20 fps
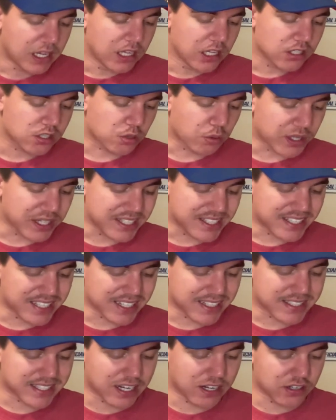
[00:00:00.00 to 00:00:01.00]

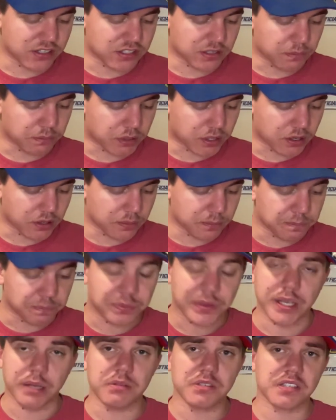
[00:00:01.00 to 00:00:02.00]
26th, Harrison Burton.
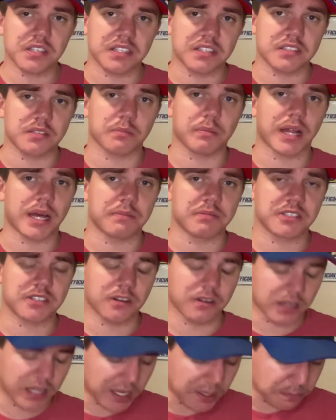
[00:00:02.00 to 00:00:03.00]
He was leading some laps
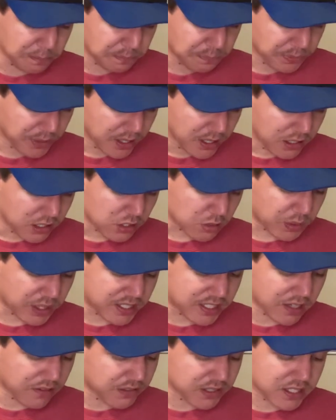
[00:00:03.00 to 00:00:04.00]
there late.
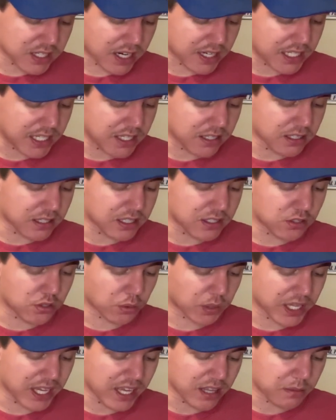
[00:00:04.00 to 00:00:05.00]
27th, Ty Gilliland.
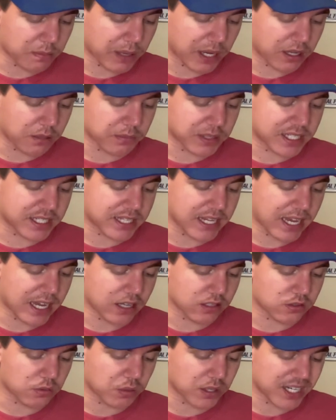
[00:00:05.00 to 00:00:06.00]
28th, Michael
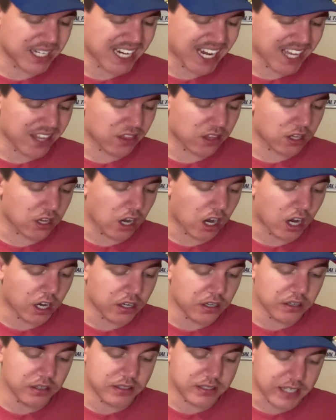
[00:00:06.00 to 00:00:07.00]
McDowell. 29th,
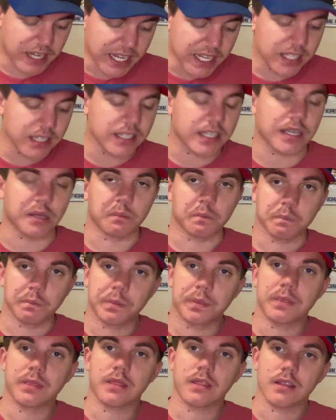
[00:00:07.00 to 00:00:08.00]
Connor Daly.
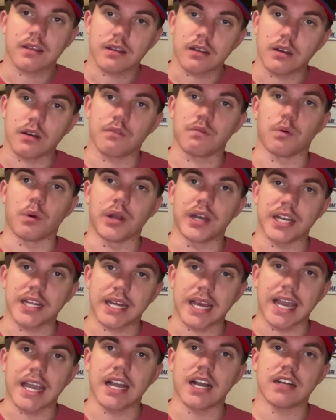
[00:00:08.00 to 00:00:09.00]
Avoided
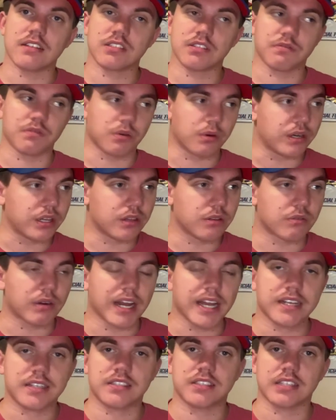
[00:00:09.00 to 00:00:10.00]
chaos, avoided the
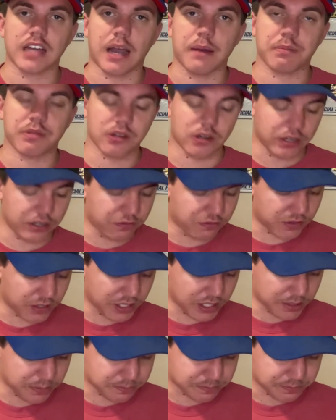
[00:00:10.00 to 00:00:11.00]
wrecks. Top 30 for
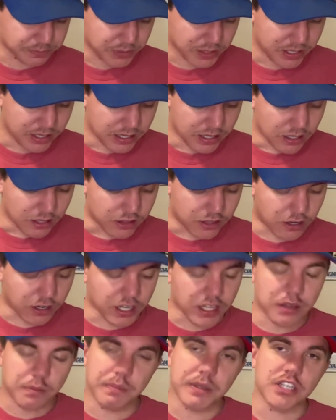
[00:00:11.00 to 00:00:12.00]
him.
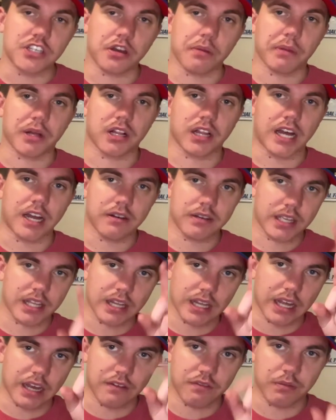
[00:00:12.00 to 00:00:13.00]
30th, BJ McLeod.
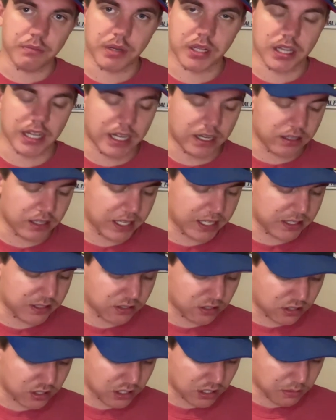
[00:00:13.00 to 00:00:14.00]
Get live from McLeod, ladies
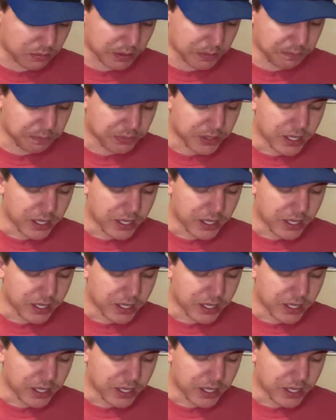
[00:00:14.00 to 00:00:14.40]
and gentlemen.